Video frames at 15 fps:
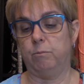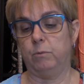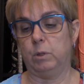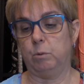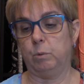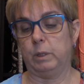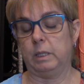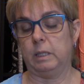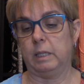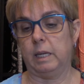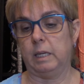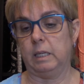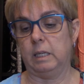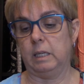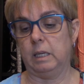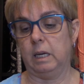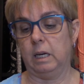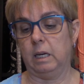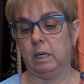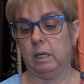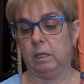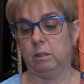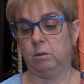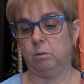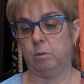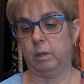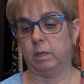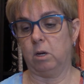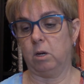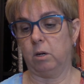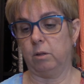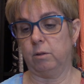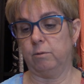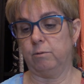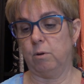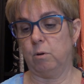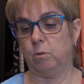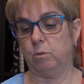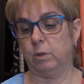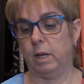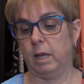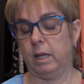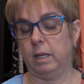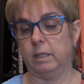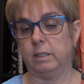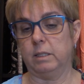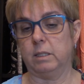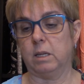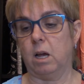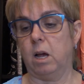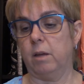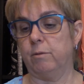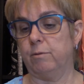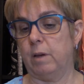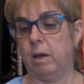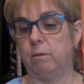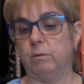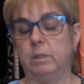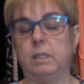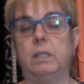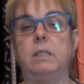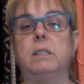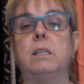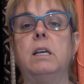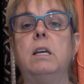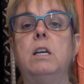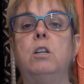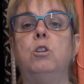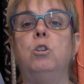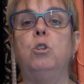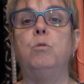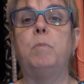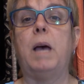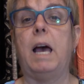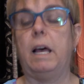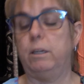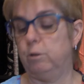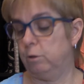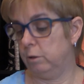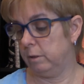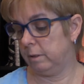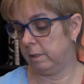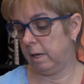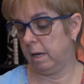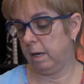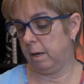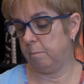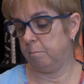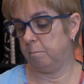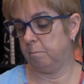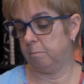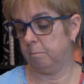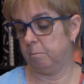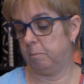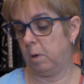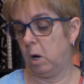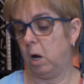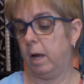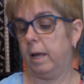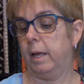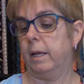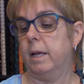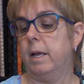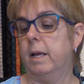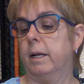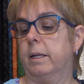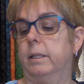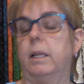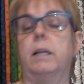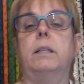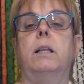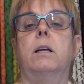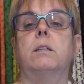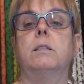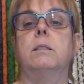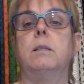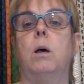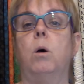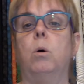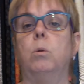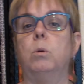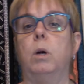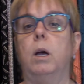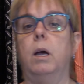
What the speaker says: with the lady who I got on the phone, and I found these new patterns by Cluck Cluck Sew.